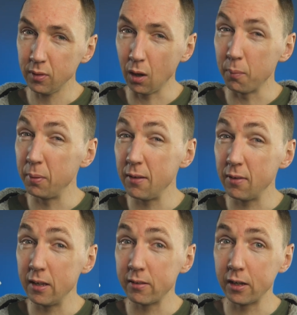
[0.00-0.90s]
I believe
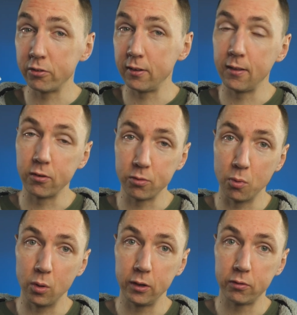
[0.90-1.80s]
it is actually the
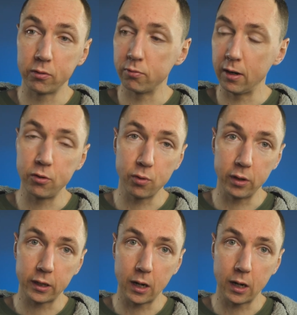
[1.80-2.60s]
smallest rangefinder